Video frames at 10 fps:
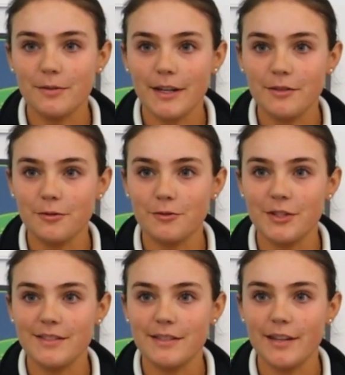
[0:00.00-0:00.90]
to write a social
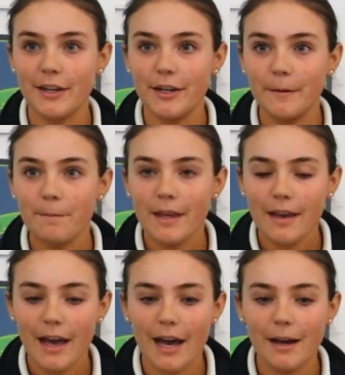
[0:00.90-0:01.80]
justice letter,
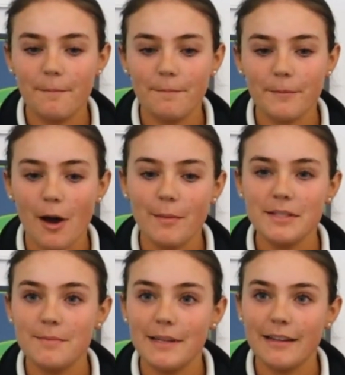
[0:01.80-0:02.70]

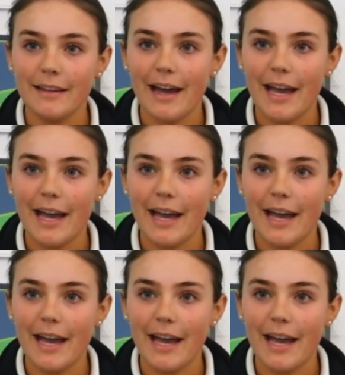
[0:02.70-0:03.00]
almost immediately